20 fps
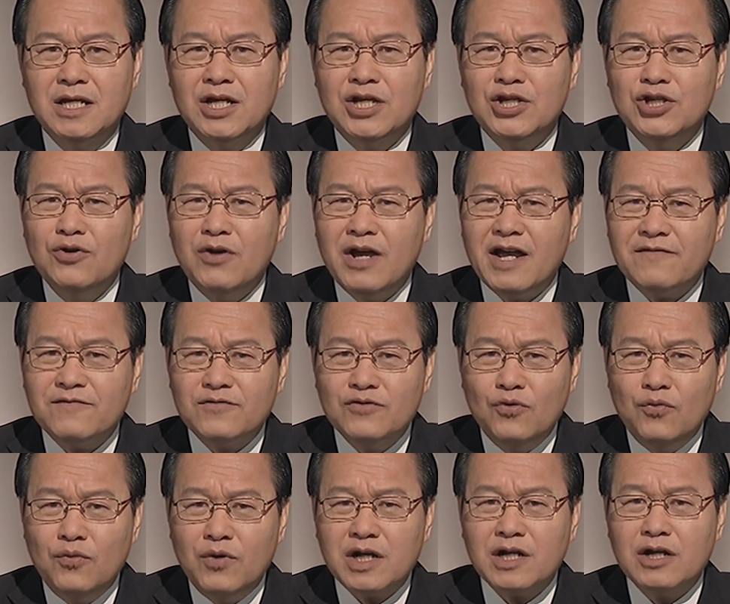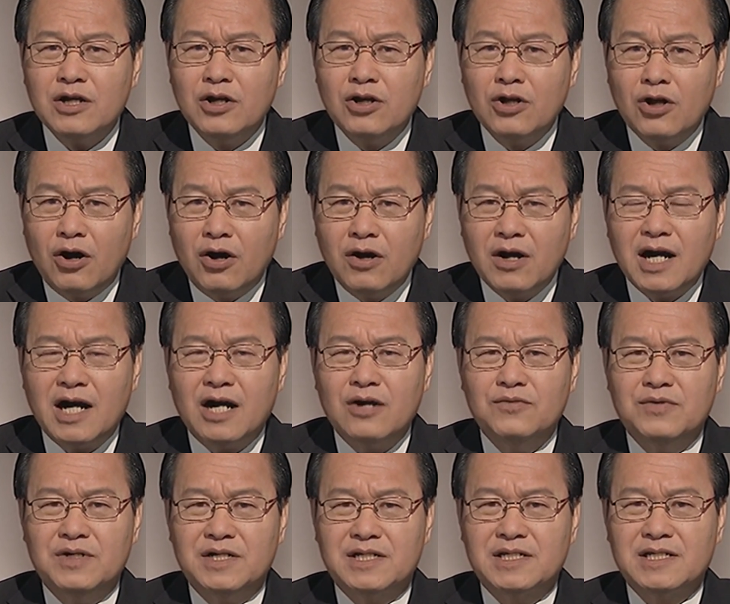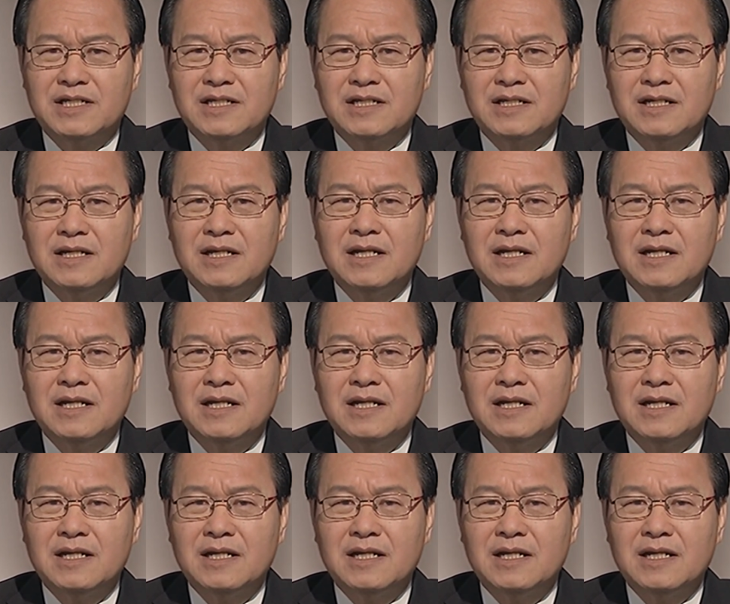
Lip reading: You have to work long hours